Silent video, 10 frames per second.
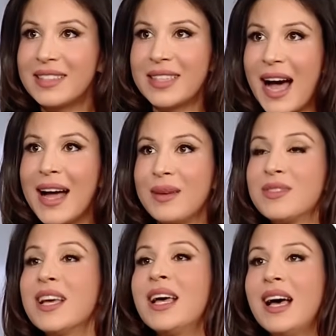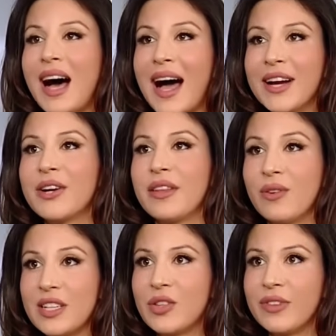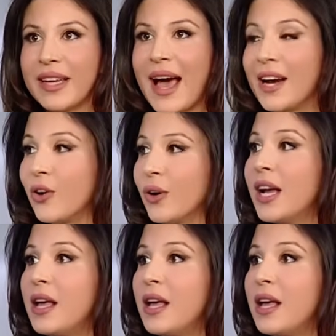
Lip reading: times higher than the rest of the category.